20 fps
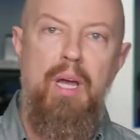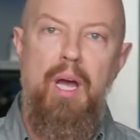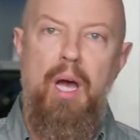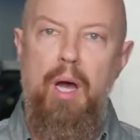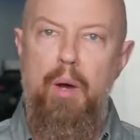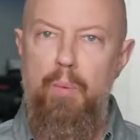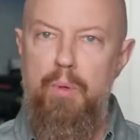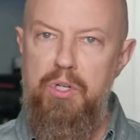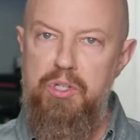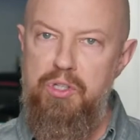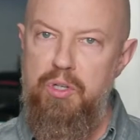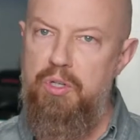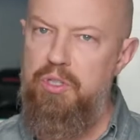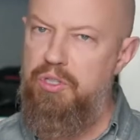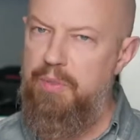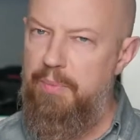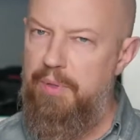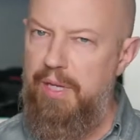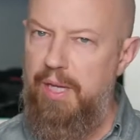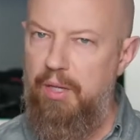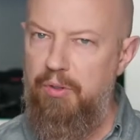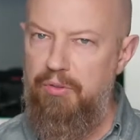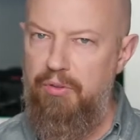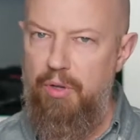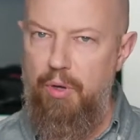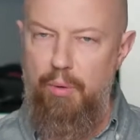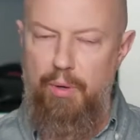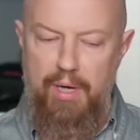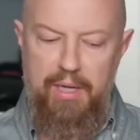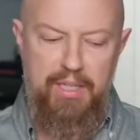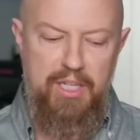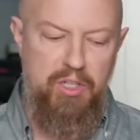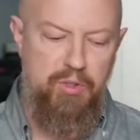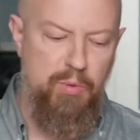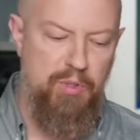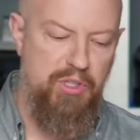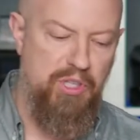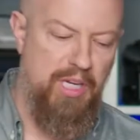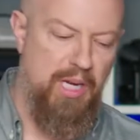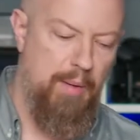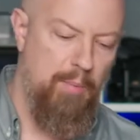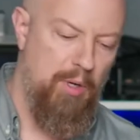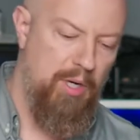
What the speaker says: I want to show you something else though. I'm going to switch the camera